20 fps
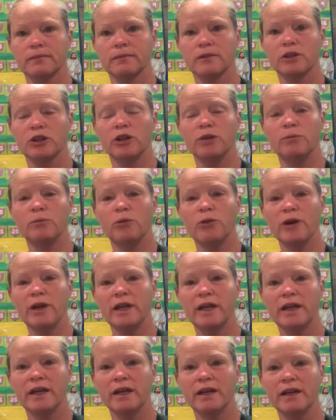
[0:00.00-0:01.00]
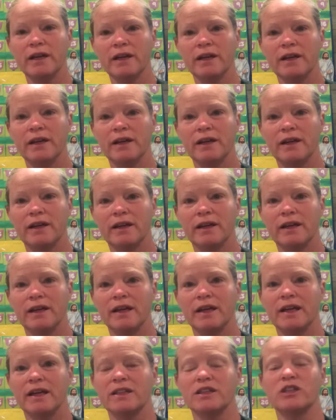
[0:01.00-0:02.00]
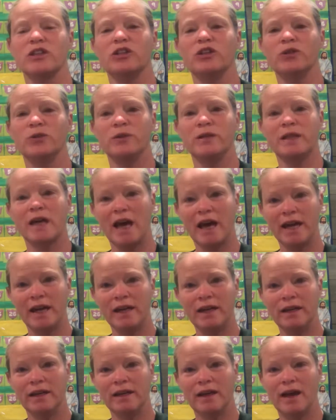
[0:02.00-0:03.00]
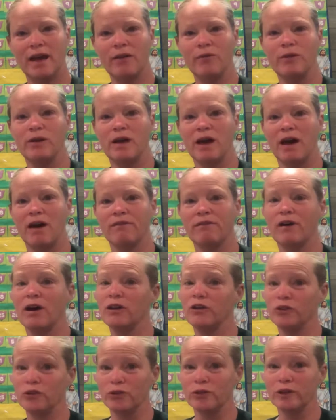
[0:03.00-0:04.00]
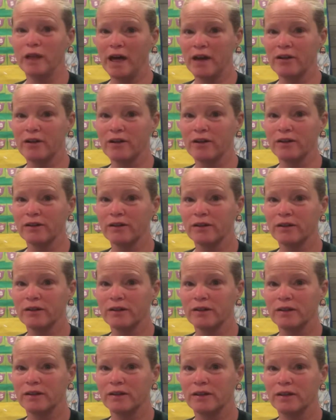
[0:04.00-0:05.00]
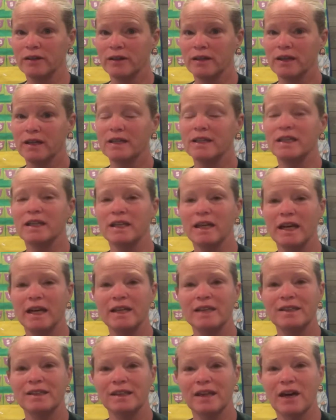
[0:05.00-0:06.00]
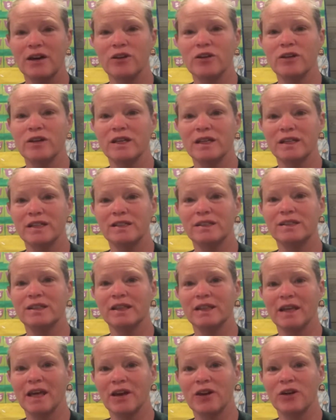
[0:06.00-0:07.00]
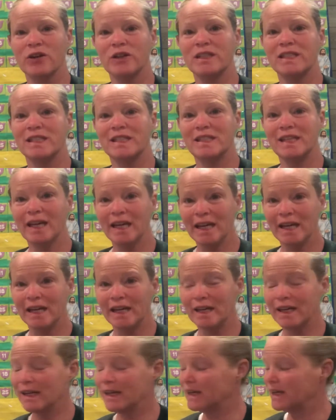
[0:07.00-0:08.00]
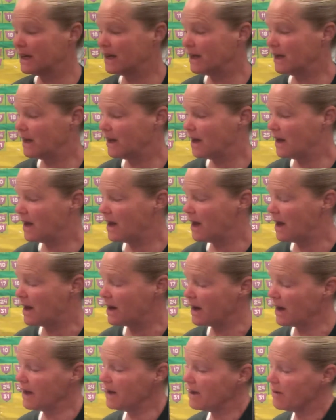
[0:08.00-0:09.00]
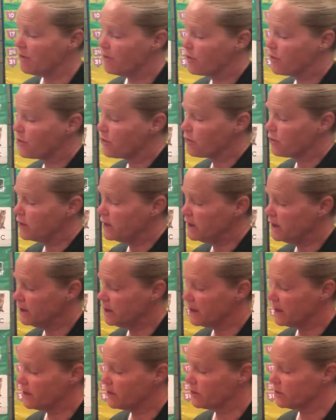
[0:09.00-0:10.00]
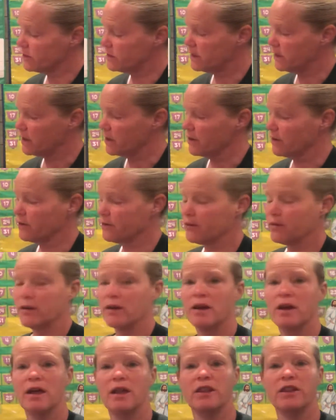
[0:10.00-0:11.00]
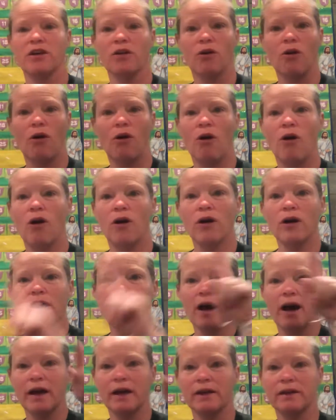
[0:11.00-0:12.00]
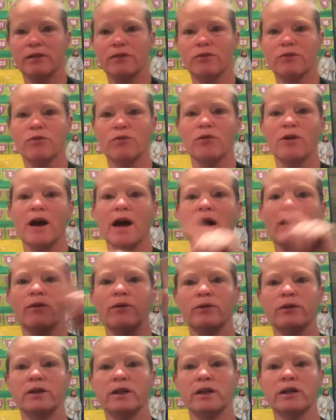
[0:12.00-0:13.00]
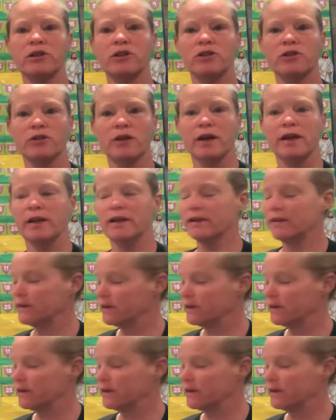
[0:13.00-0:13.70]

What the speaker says: Good morning. It's a new day and we have a new letter. Today's letter is the letter C. And I have 3 letters here. They're all kind of roundish, right?